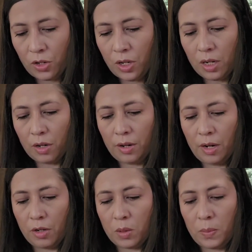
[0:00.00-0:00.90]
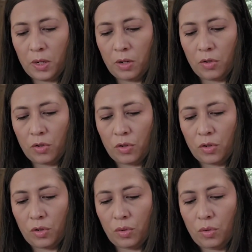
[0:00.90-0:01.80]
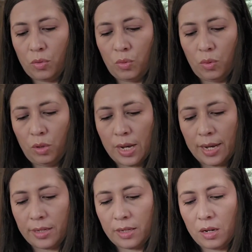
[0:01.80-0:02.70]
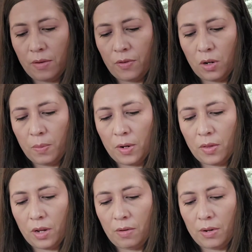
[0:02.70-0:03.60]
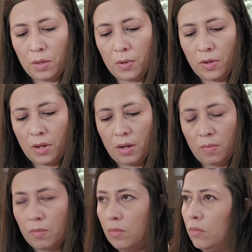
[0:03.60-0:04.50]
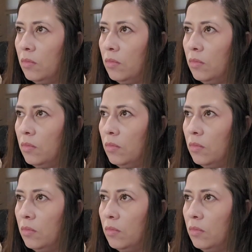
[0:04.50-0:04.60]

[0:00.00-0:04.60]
She got her ears pierced last year for her birthday, around her birthday.